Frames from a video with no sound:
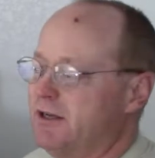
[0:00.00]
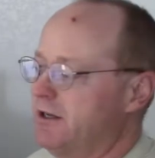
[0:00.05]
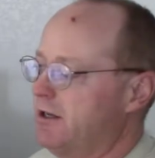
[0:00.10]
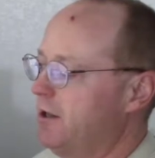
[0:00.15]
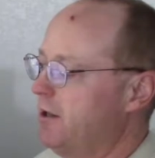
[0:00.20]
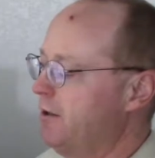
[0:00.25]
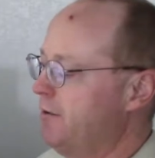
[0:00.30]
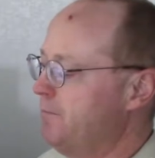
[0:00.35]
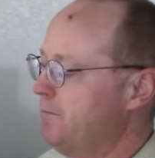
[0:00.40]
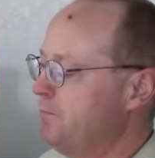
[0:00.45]

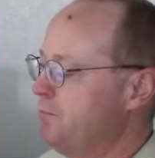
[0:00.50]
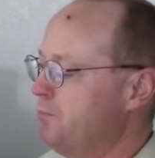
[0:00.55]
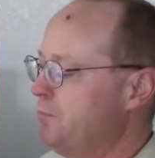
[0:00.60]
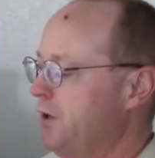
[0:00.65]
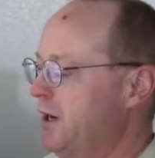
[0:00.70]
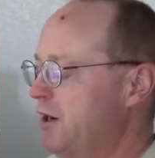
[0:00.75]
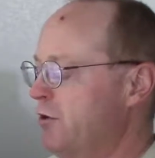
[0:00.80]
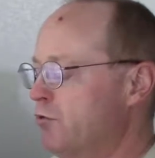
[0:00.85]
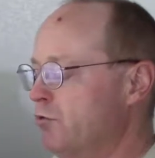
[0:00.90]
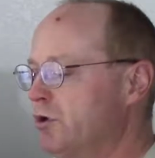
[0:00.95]

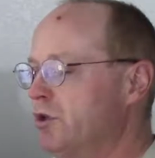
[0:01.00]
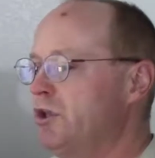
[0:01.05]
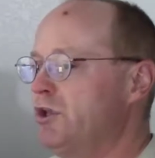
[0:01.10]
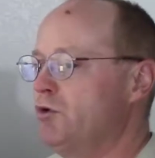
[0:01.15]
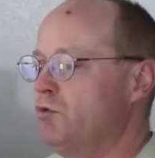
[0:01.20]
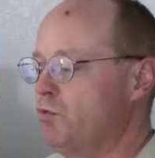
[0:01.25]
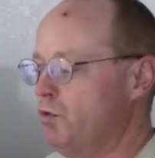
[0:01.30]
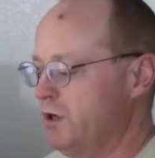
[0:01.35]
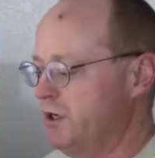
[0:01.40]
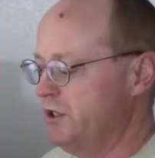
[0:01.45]
But I really
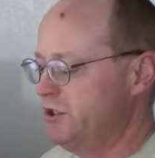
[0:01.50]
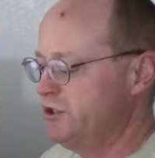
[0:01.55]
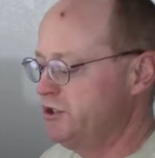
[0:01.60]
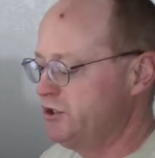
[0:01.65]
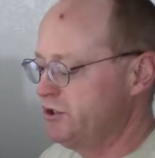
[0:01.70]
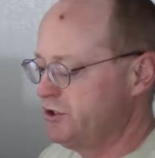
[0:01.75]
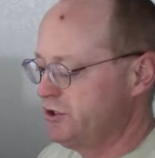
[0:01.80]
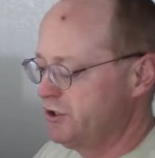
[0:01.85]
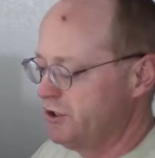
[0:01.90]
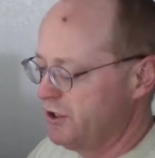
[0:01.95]

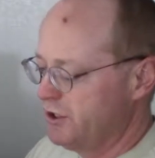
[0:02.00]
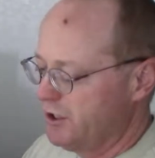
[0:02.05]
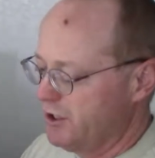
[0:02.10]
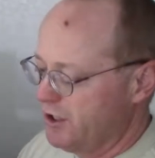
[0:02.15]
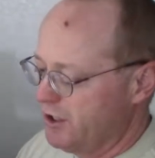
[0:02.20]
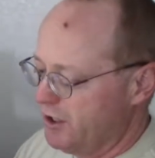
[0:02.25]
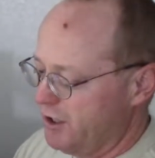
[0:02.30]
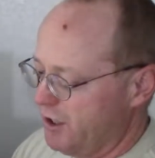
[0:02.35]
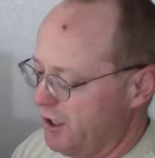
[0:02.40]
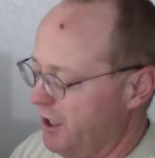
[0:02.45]
wish,
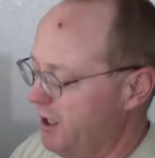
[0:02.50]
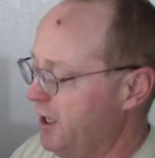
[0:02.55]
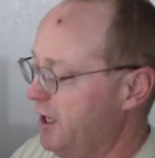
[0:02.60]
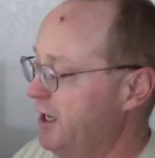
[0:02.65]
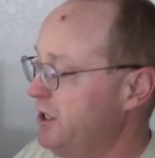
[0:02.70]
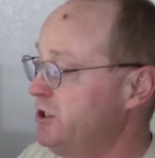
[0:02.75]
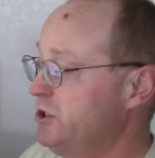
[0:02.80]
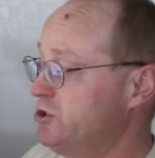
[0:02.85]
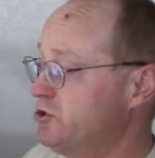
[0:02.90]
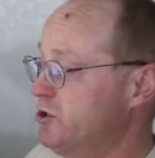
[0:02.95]
and
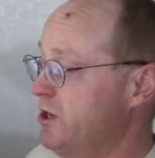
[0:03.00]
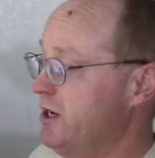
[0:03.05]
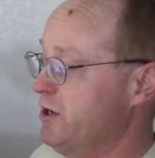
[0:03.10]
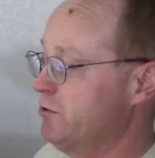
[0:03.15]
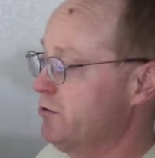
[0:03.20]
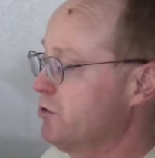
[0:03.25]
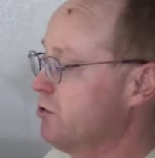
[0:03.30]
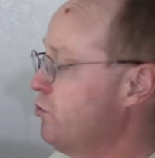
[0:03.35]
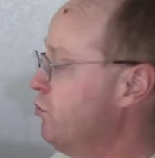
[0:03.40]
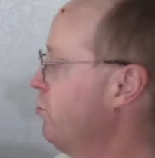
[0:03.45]
I did try and
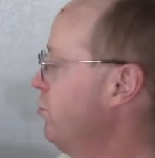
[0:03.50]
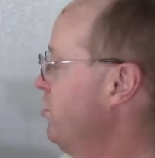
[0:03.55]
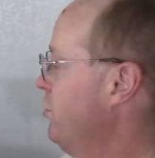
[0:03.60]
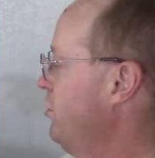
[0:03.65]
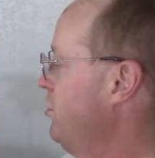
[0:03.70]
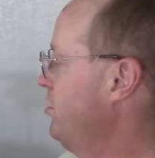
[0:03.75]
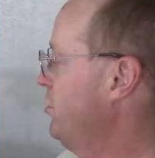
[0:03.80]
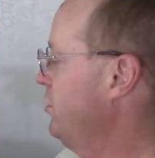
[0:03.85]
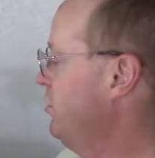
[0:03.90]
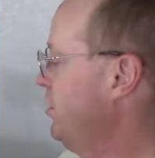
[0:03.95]

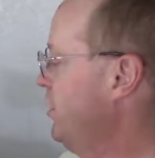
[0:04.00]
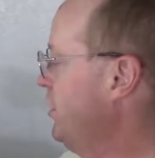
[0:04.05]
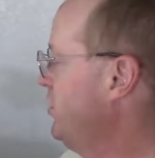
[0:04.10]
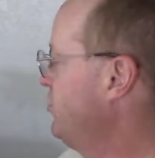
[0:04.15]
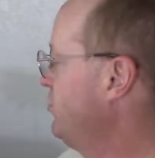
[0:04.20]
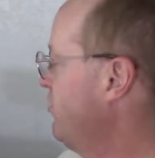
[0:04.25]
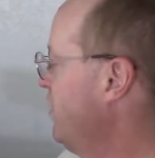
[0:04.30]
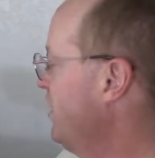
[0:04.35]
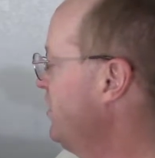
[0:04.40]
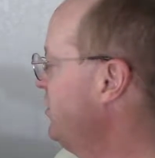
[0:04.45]
record
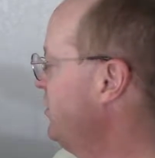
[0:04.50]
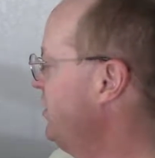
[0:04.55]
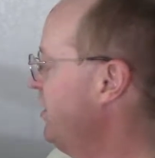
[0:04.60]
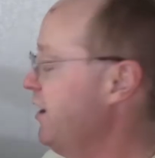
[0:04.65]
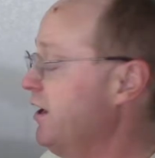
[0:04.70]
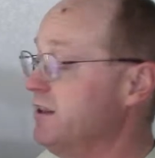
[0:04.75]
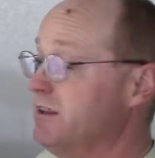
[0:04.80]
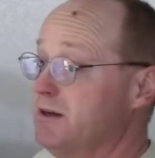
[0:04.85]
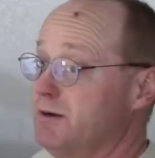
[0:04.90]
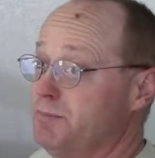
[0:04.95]
directly
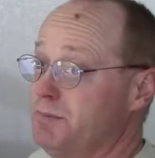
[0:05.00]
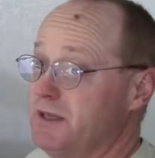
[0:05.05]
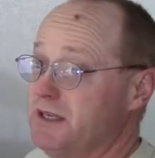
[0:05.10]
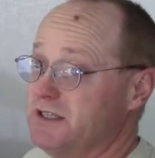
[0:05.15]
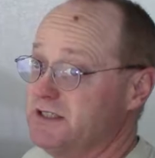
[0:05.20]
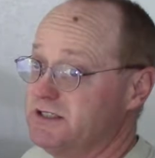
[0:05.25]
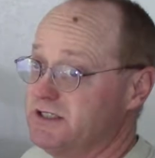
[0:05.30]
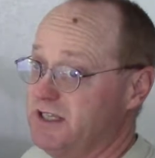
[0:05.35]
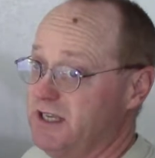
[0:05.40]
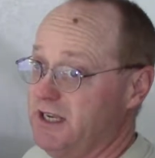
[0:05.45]
onto the
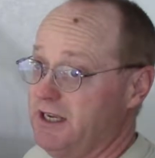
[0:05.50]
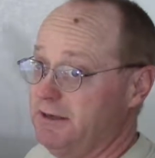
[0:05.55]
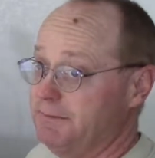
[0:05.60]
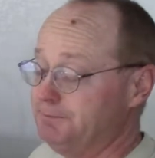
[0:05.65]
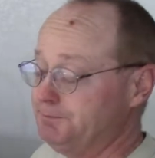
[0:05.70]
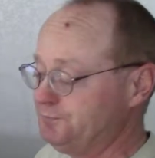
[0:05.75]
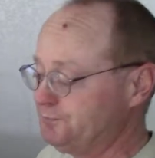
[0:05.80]
PC